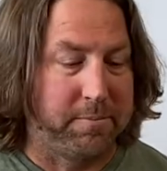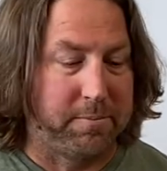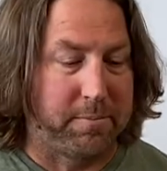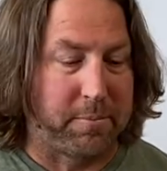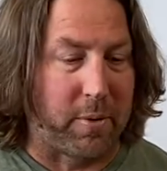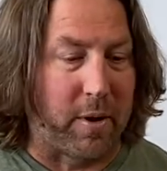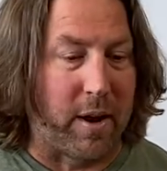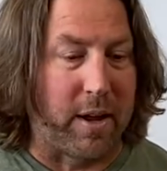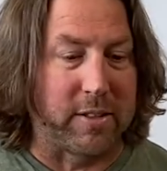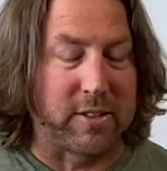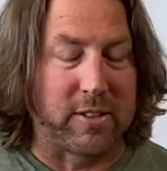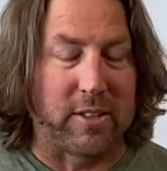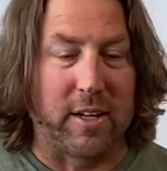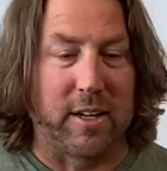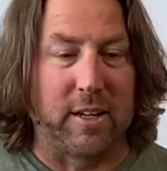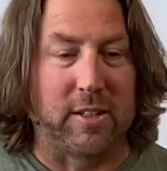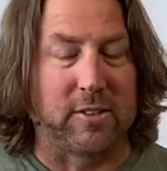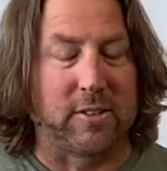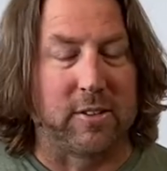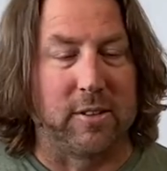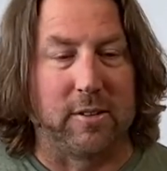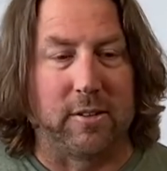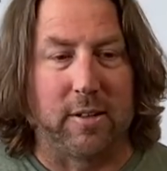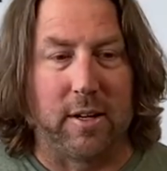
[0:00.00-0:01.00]

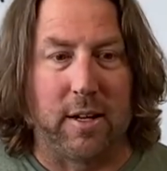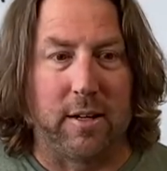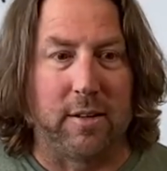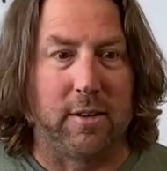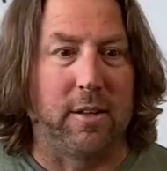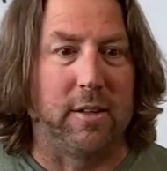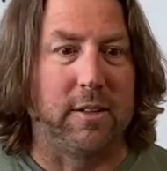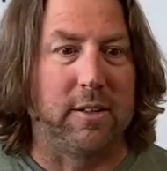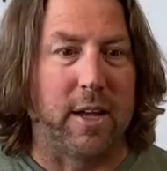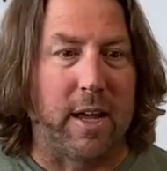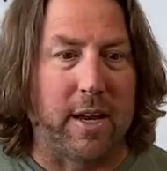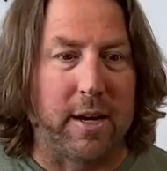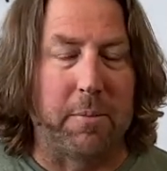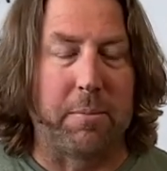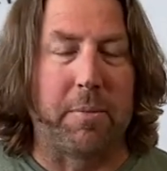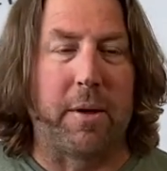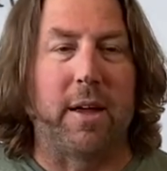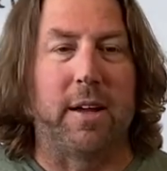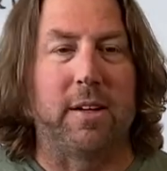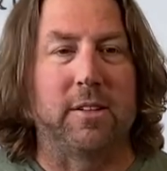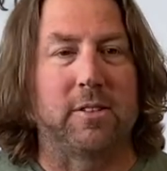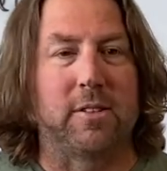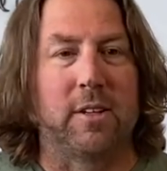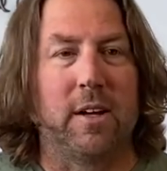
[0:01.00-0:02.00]
process and the
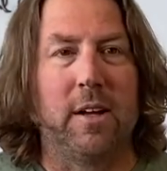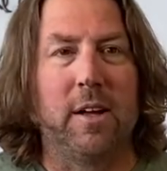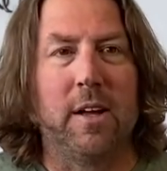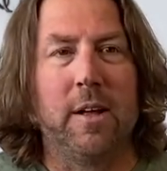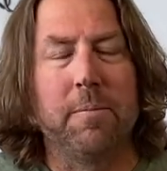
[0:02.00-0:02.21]
database.